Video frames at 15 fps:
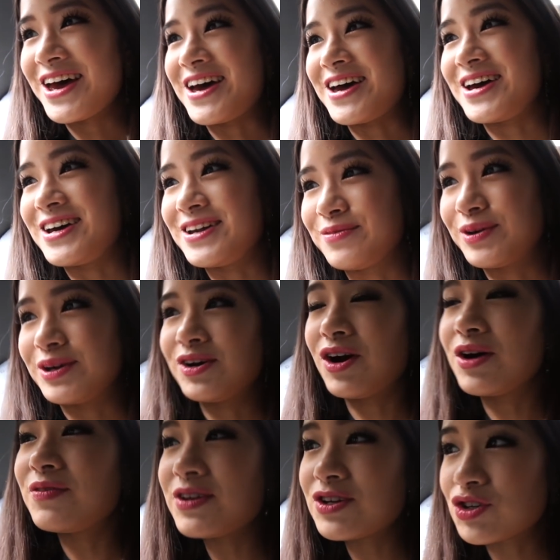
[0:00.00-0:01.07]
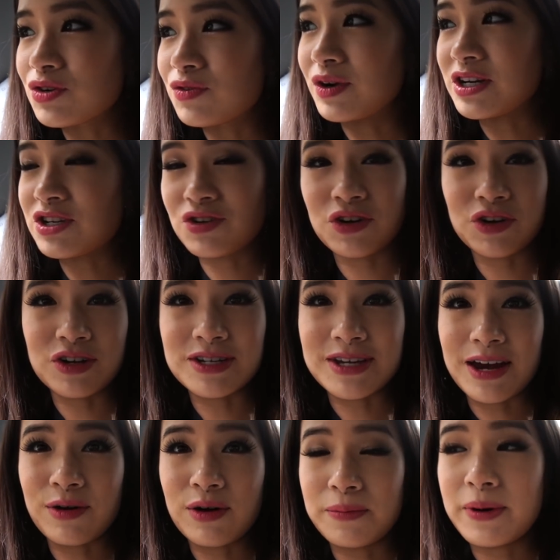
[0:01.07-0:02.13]
and we hopefully should reach Tokyo
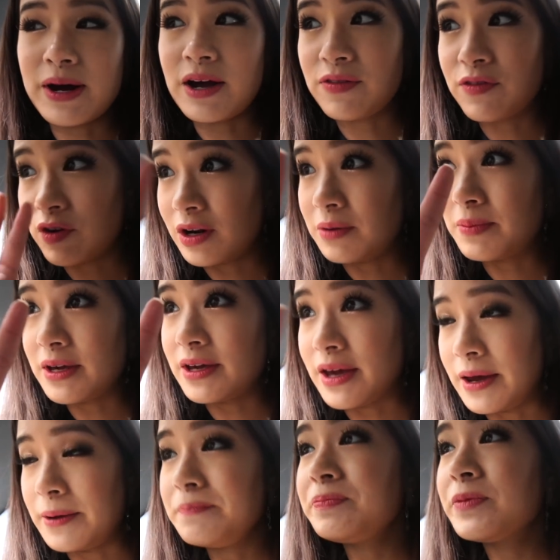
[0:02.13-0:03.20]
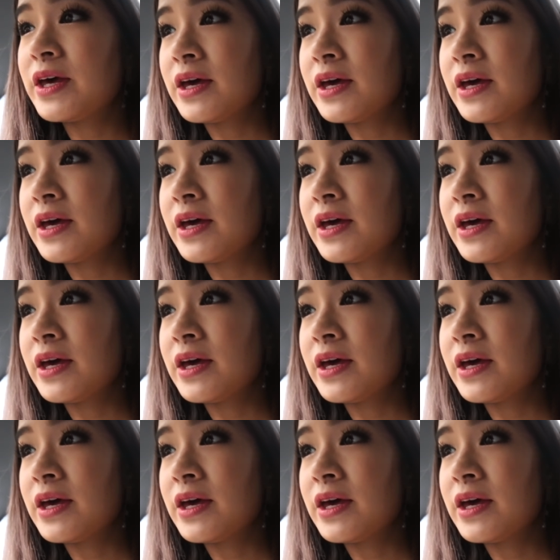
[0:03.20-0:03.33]
Tower by three p m